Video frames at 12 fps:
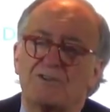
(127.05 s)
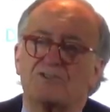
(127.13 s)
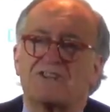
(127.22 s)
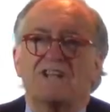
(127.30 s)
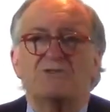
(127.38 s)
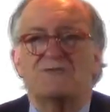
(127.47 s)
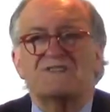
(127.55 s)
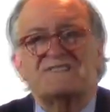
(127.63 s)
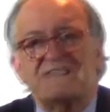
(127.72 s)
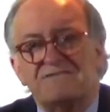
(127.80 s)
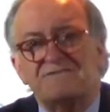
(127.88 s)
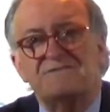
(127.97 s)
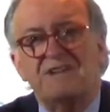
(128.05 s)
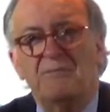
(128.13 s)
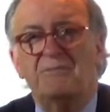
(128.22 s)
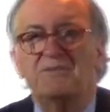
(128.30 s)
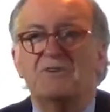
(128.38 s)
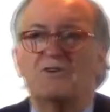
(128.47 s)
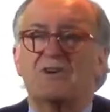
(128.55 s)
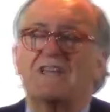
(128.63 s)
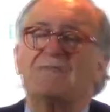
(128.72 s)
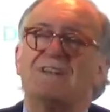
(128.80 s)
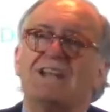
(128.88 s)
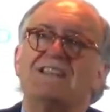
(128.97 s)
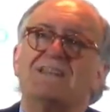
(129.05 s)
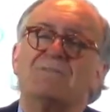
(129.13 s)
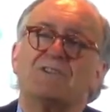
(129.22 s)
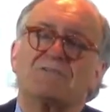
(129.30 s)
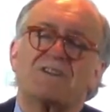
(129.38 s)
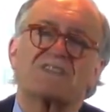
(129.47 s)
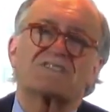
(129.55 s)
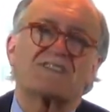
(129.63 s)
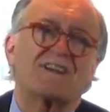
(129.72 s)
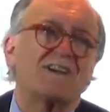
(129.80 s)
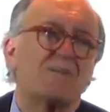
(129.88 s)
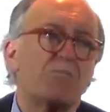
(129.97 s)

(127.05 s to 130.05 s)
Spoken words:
not trying to stiff them, giving a little bit of extra